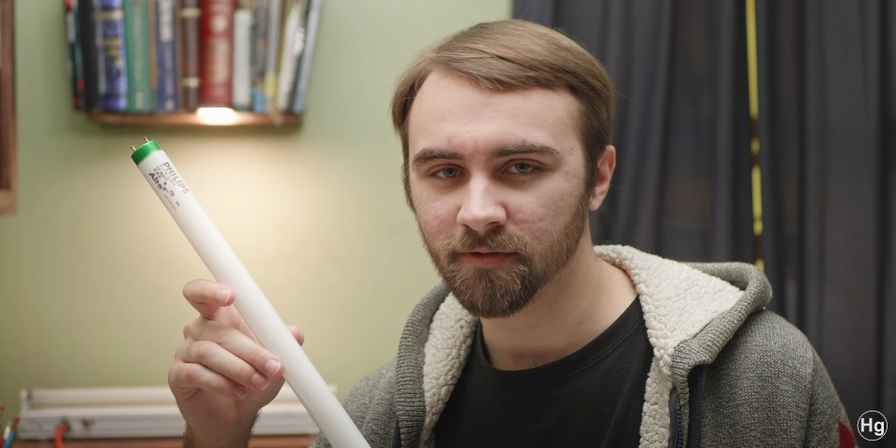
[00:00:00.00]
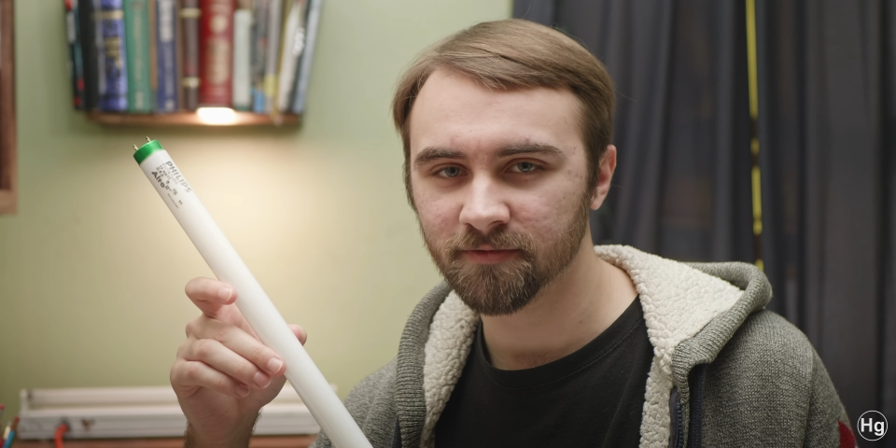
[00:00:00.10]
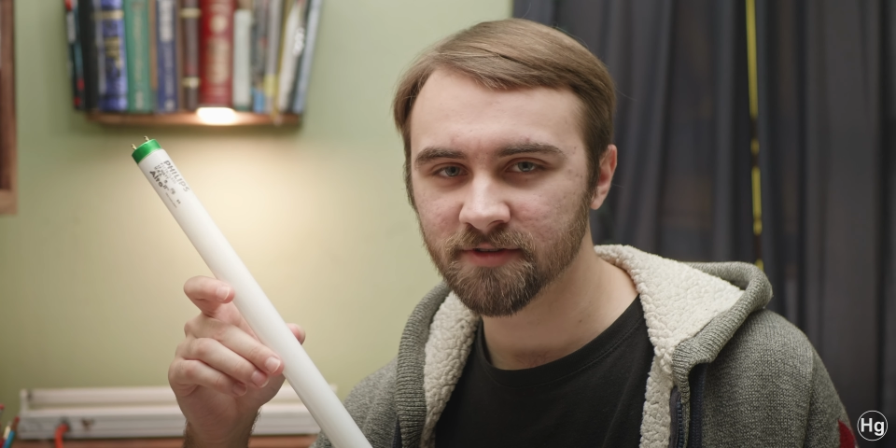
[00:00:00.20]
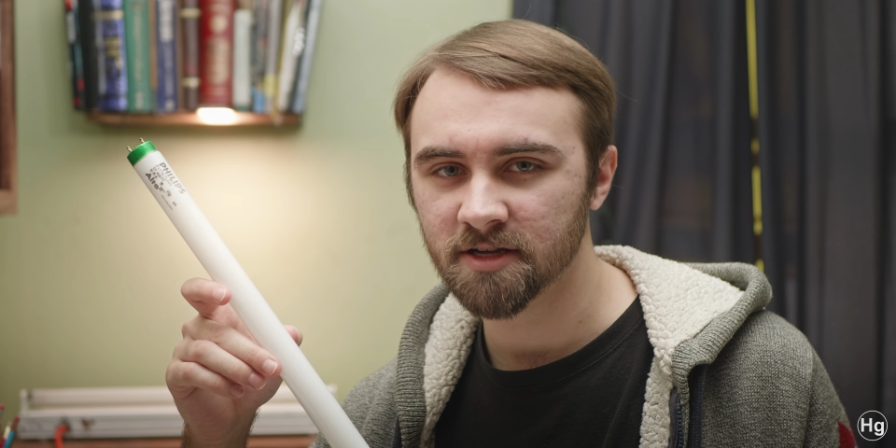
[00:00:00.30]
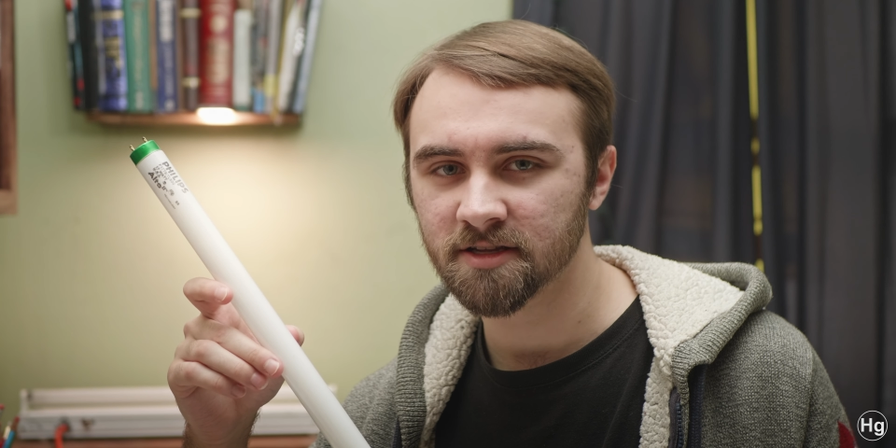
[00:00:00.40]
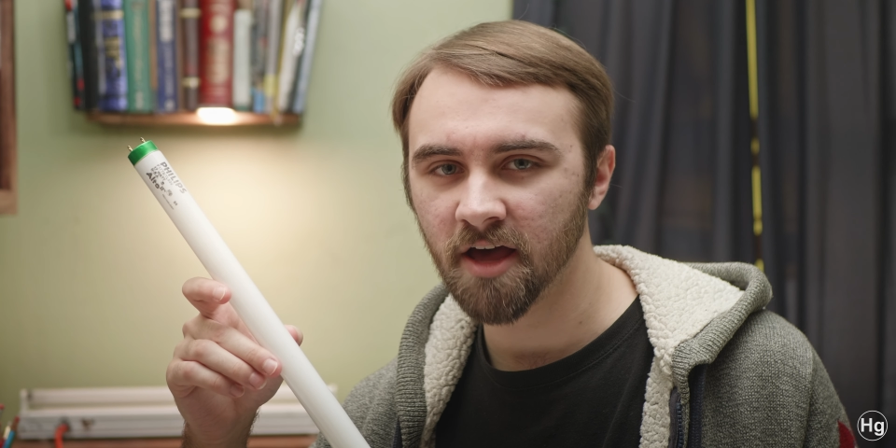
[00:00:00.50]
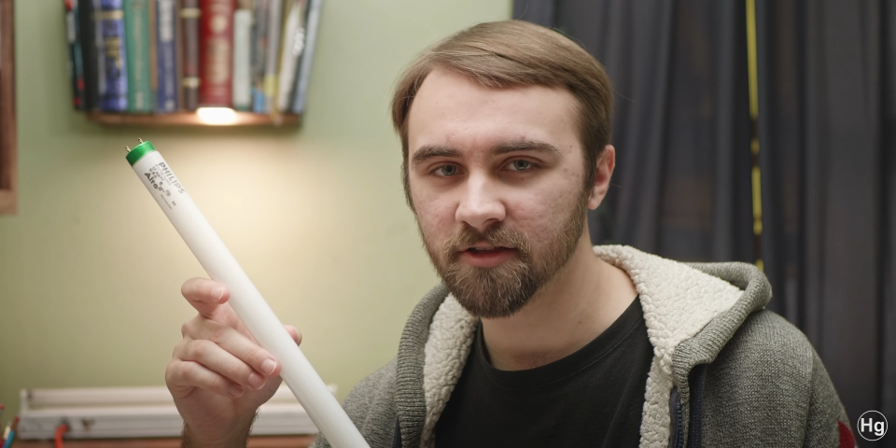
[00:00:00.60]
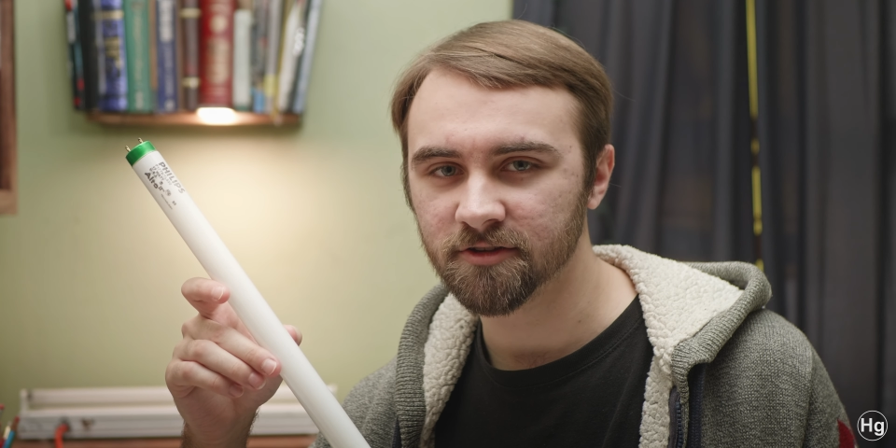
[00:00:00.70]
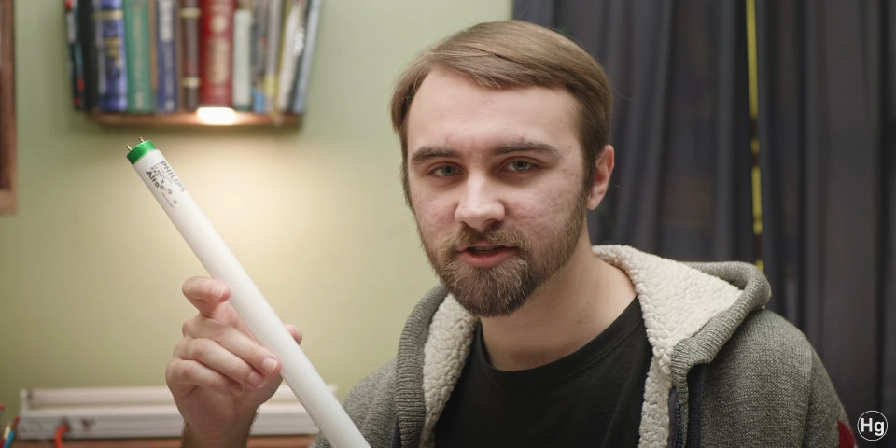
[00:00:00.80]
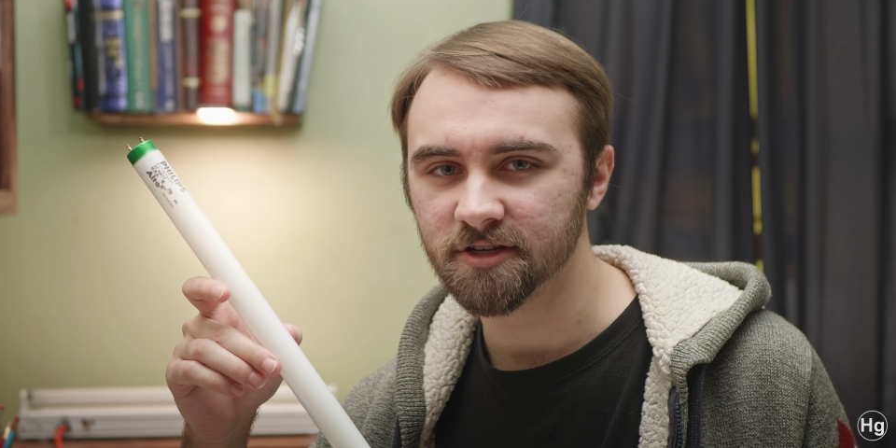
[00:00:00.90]
of
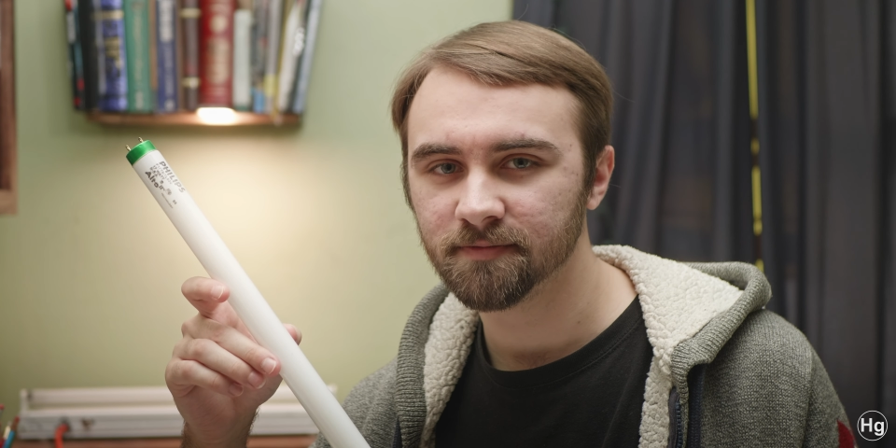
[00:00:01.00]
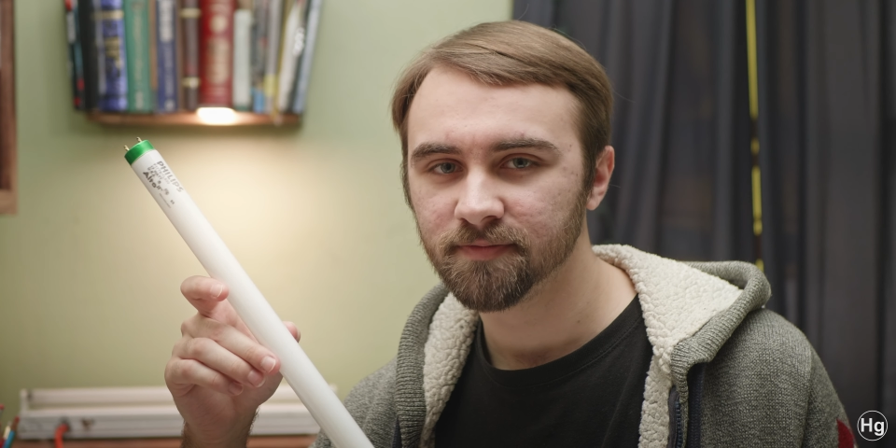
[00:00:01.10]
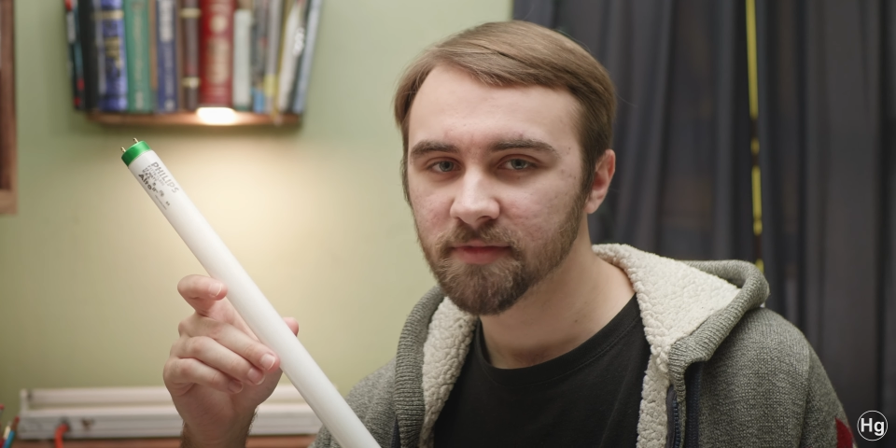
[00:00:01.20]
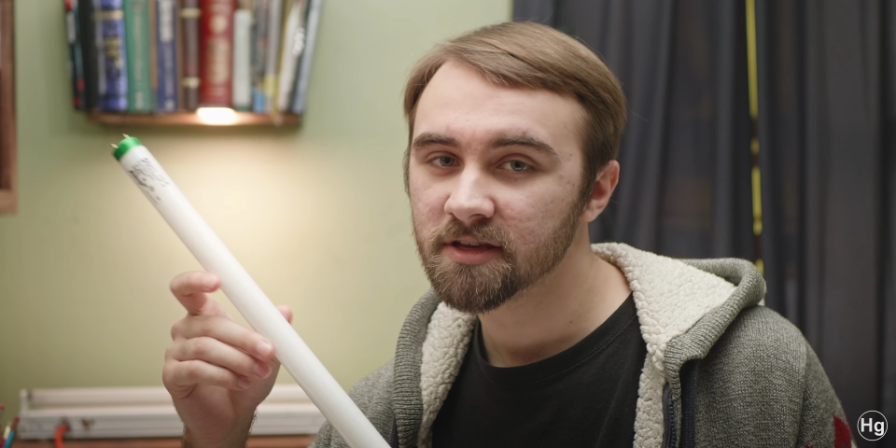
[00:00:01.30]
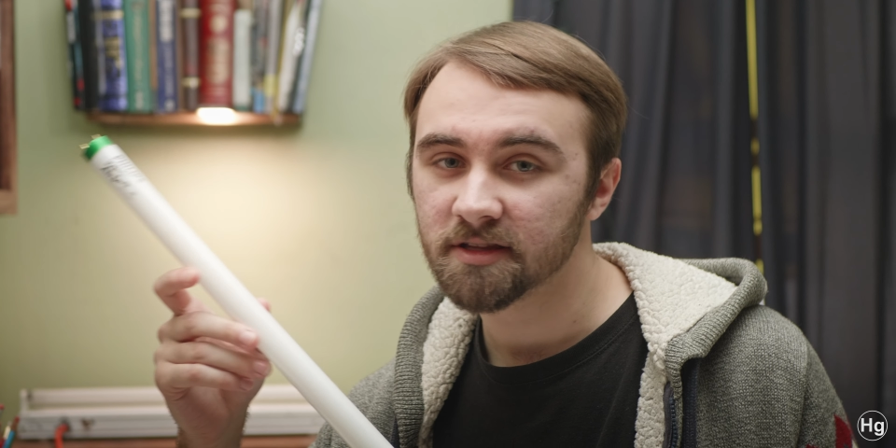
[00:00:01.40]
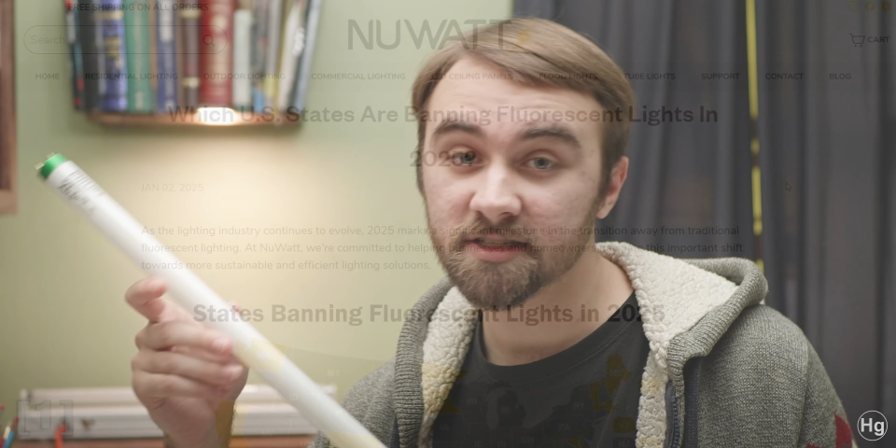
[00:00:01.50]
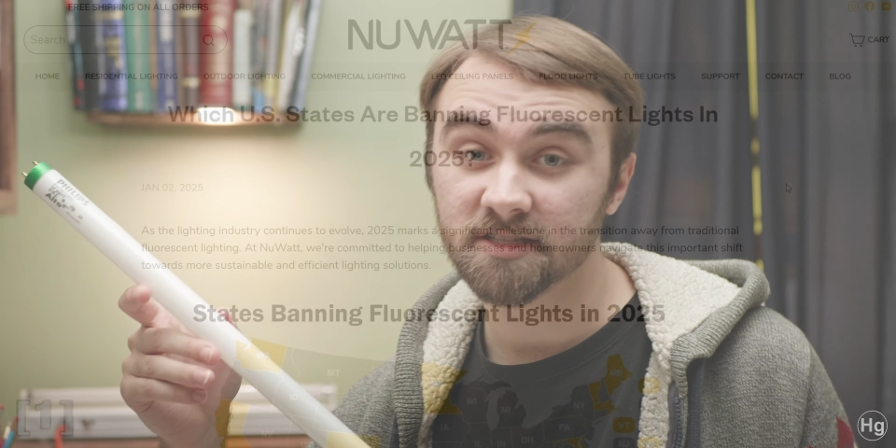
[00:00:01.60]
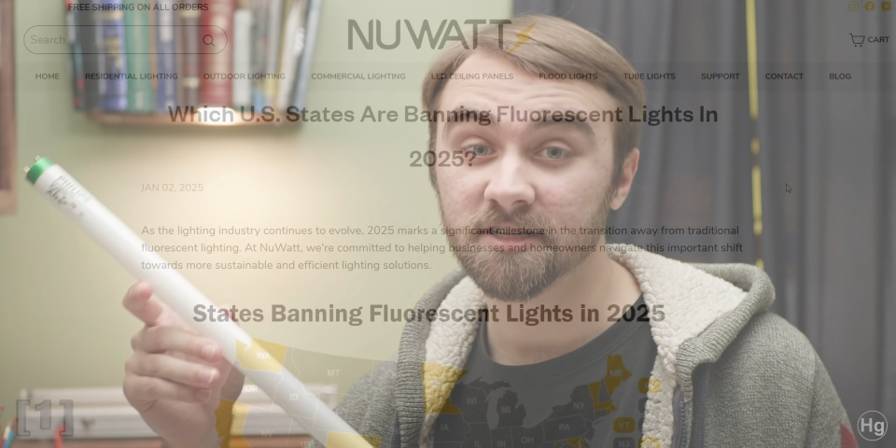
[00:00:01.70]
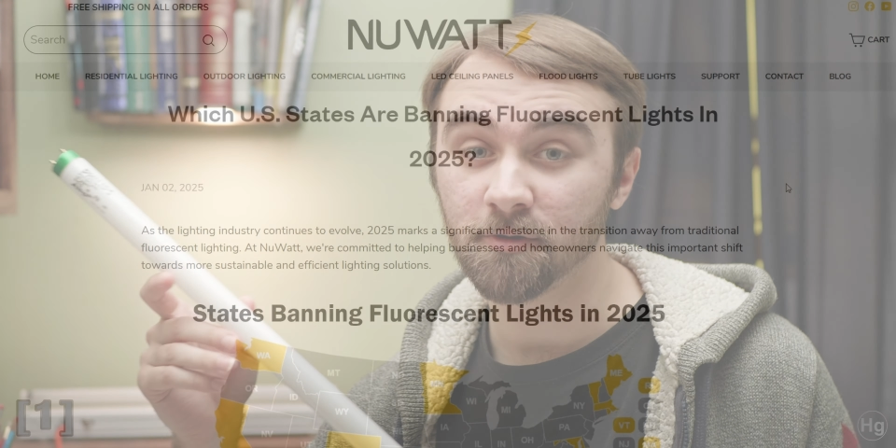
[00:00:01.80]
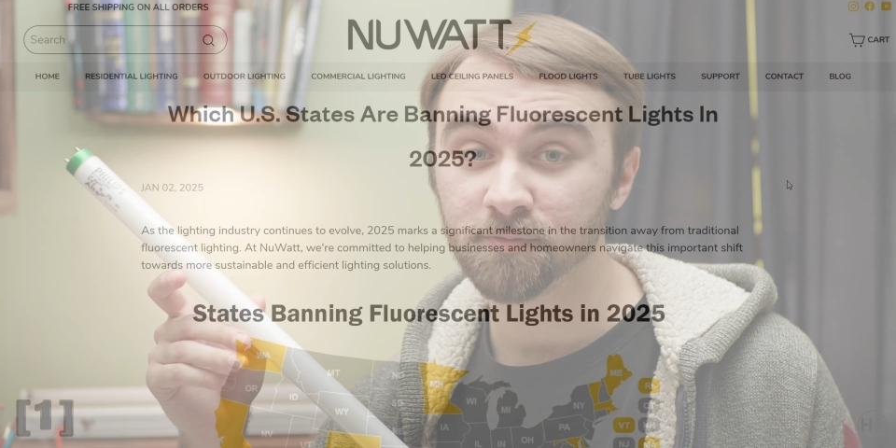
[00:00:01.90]
technology. This
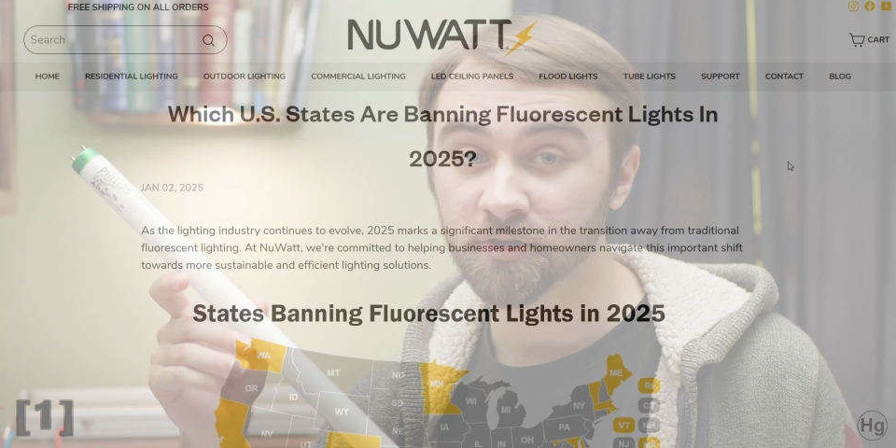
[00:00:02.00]
is helped